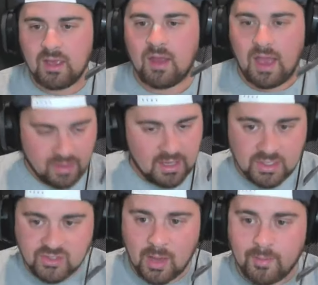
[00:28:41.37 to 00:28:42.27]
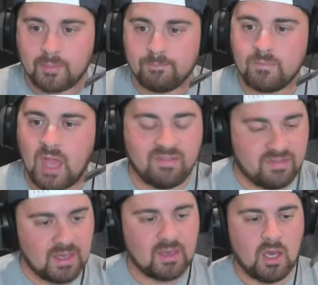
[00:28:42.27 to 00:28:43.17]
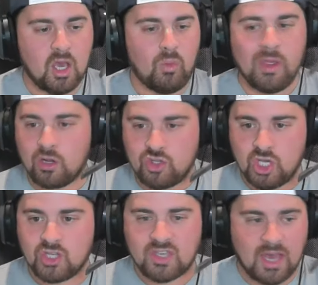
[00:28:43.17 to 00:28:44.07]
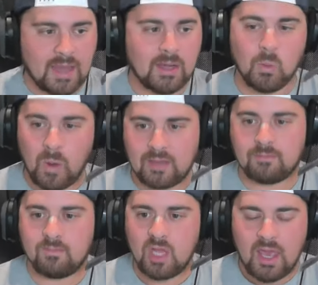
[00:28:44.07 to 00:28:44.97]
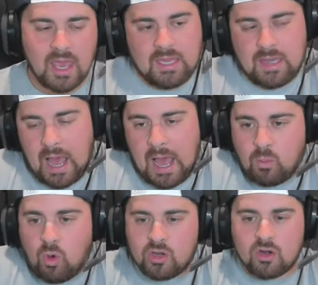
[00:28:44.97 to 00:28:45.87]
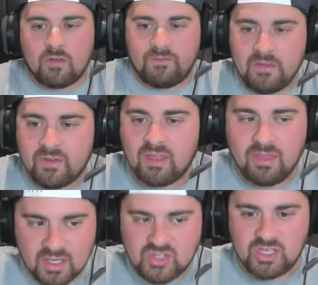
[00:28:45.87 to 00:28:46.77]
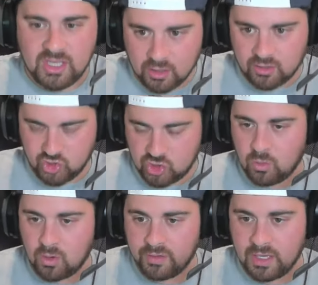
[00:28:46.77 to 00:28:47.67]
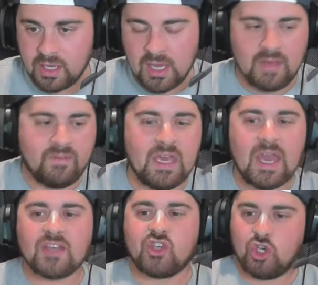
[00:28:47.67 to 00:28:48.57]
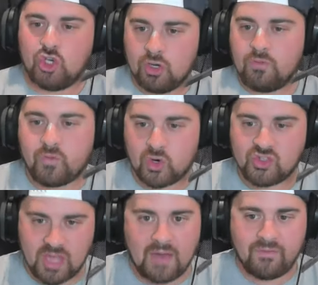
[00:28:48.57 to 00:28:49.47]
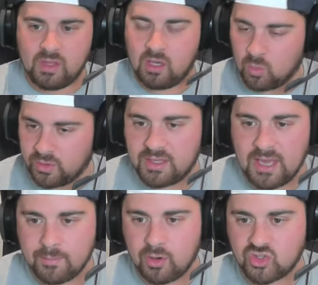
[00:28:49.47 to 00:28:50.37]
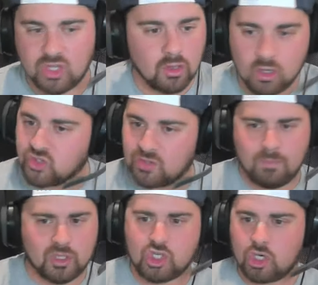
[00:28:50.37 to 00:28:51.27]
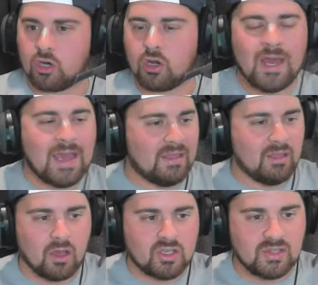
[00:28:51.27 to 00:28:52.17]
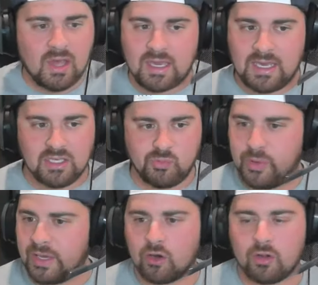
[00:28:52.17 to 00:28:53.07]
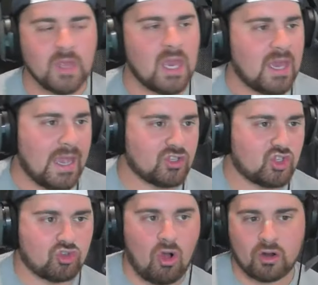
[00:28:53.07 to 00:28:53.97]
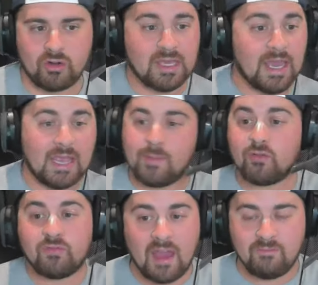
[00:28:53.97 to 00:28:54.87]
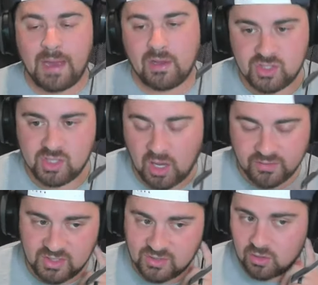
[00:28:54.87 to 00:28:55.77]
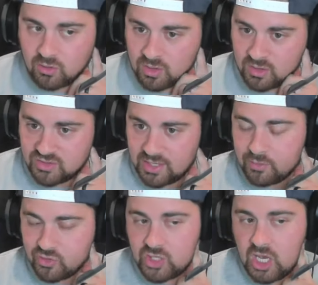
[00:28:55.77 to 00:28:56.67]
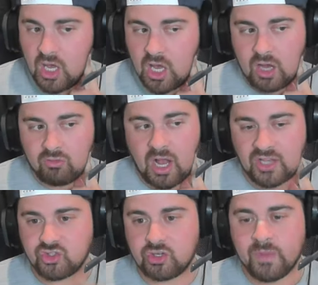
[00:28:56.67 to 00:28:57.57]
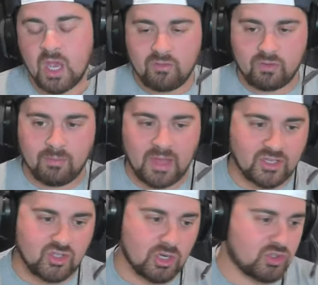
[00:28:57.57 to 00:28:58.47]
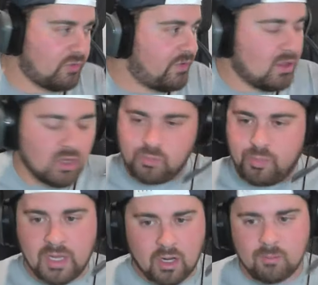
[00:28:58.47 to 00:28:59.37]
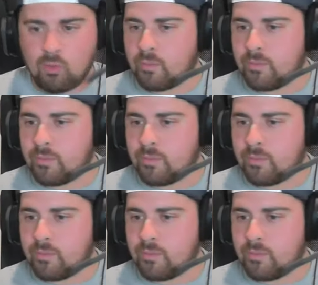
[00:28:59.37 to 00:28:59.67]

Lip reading: he's coming. I think we are just kind of waiting. And I wonder if even this year is too early. If he has a good first half of the year with the Amerks and looks mature and looks like he's bigger and stronger. He gained about 5 pounds in the offseason, according to the Sabres roster from last year. So if he looks bigger, more